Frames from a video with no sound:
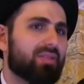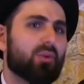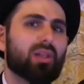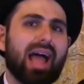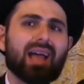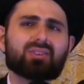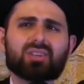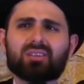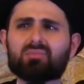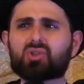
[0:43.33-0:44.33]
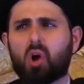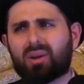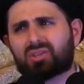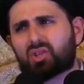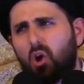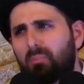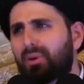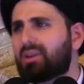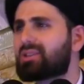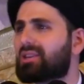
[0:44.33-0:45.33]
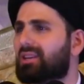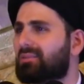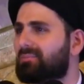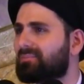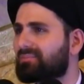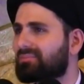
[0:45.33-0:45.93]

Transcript: they will ask him, so and so person,